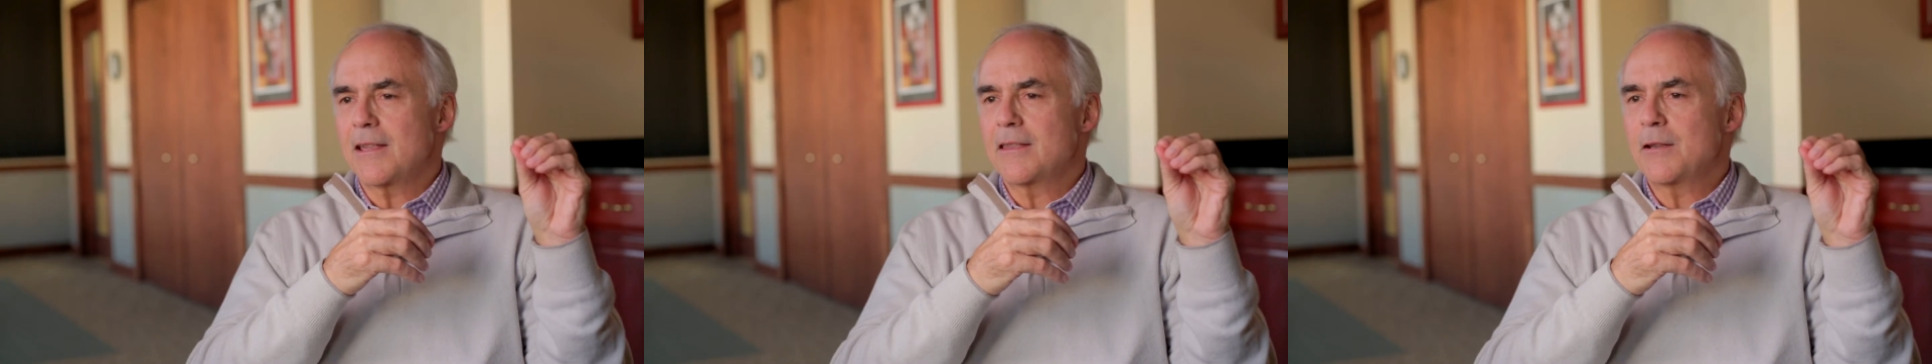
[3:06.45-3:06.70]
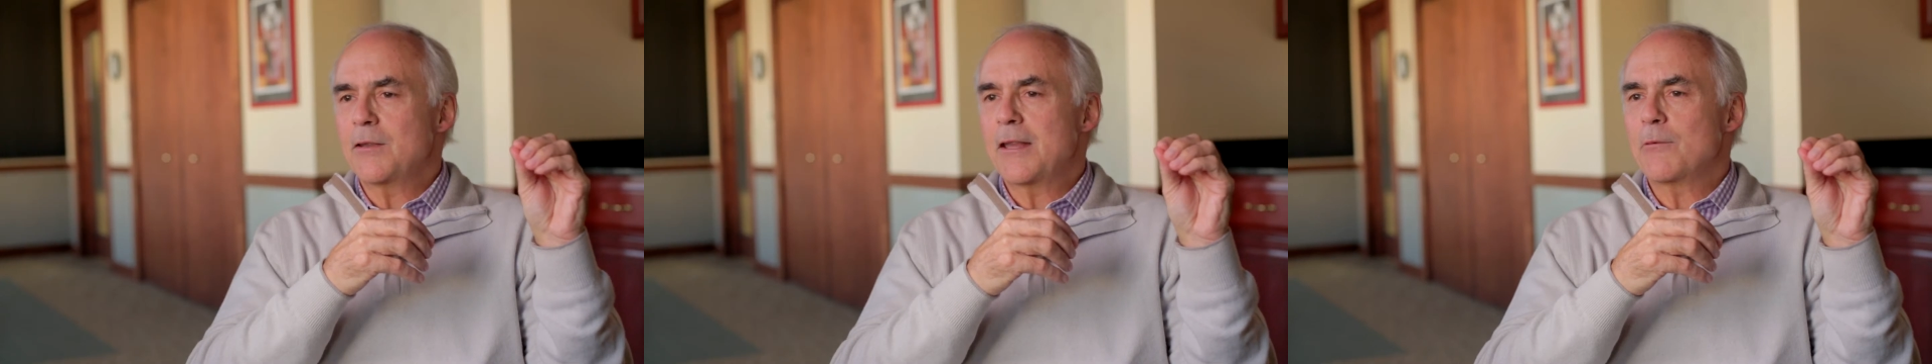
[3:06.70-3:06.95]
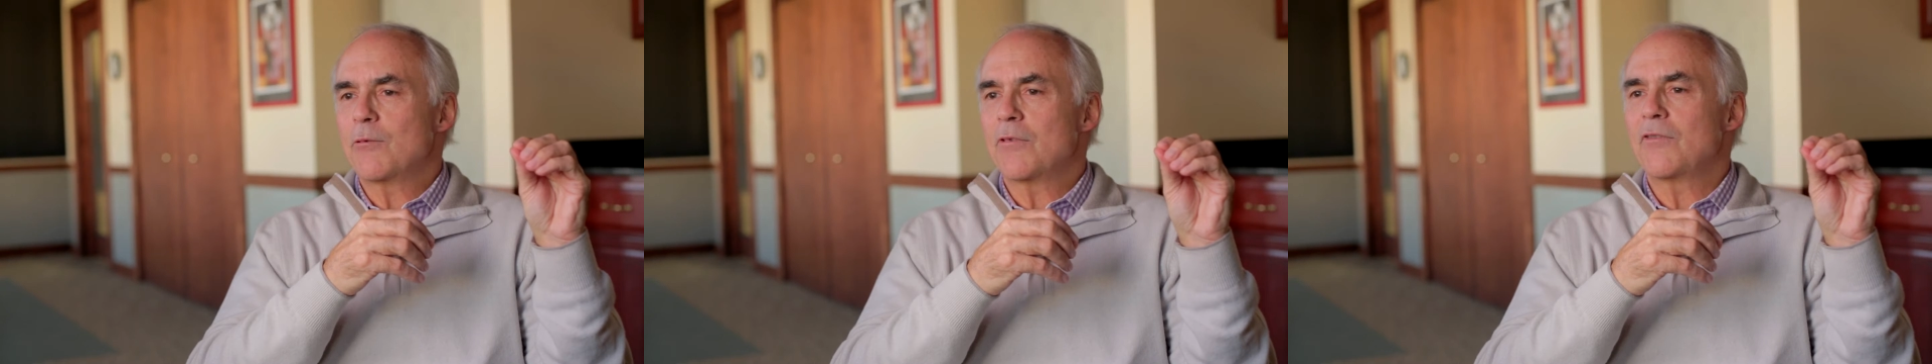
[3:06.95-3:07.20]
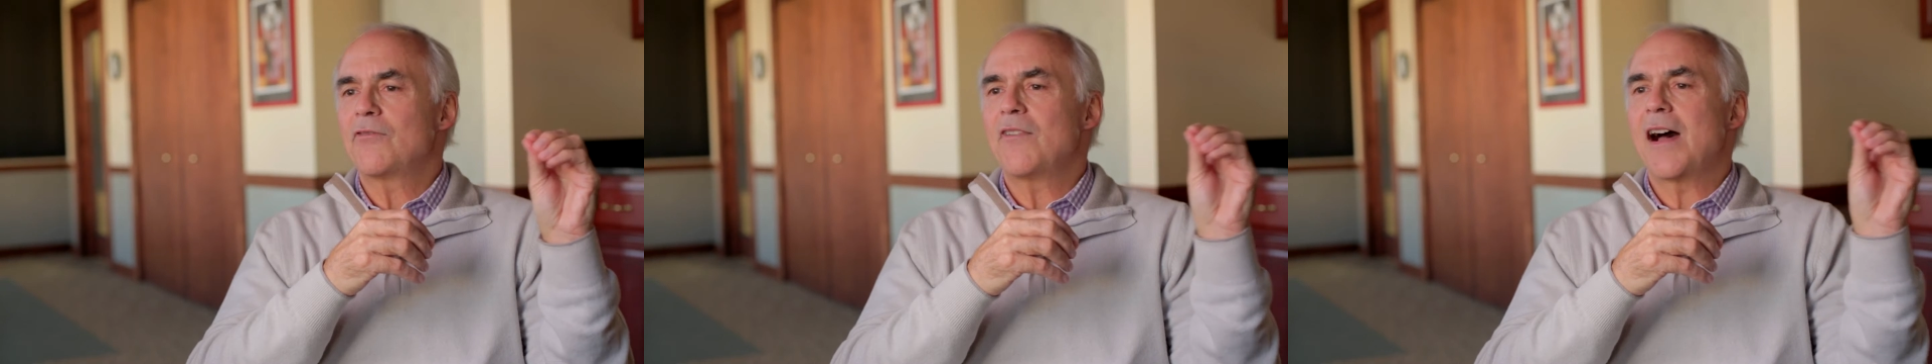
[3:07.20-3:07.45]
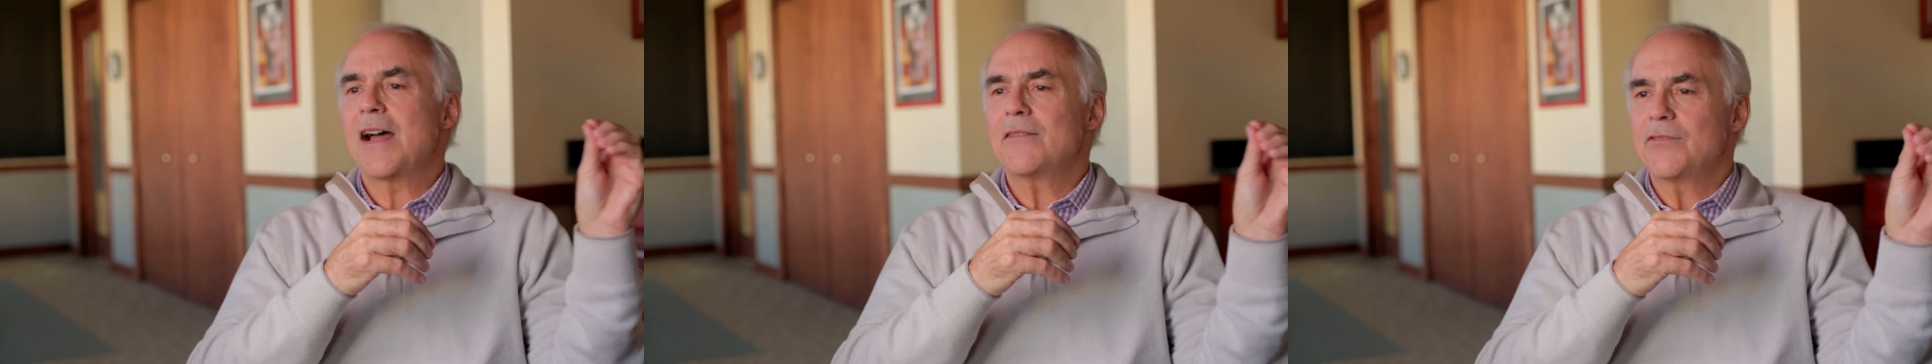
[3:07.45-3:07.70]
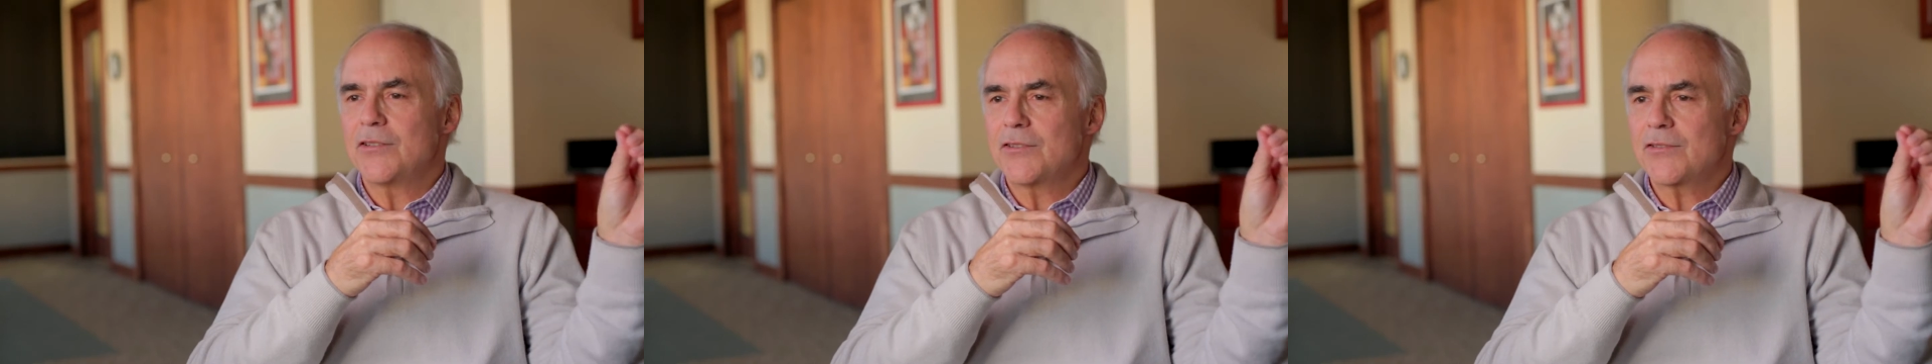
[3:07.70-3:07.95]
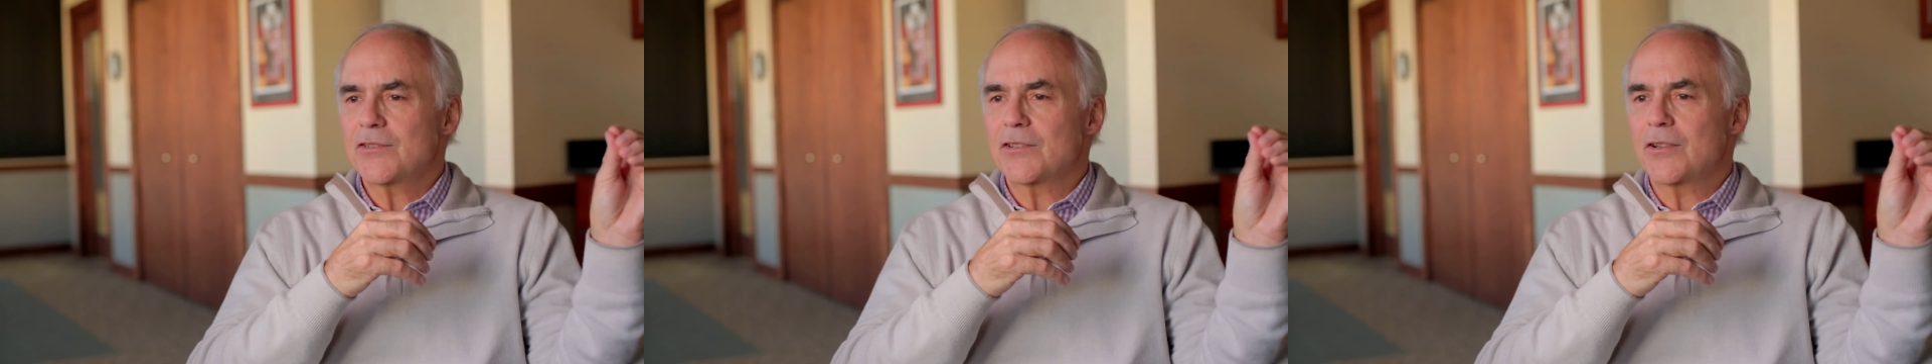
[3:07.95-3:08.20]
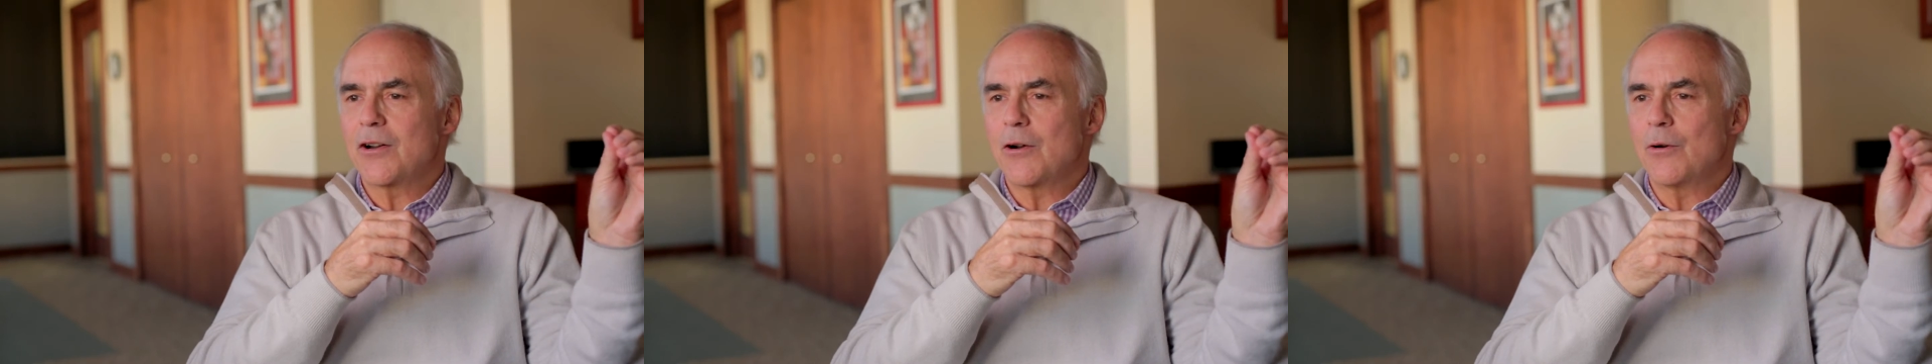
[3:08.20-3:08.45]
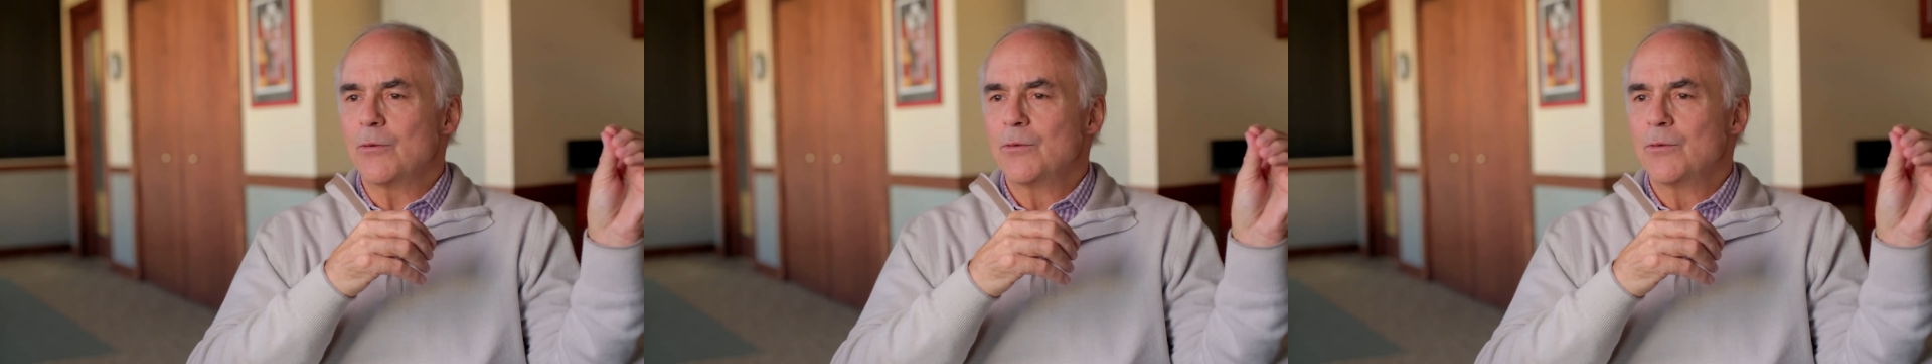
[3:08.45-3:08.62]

than they were 5 years ago,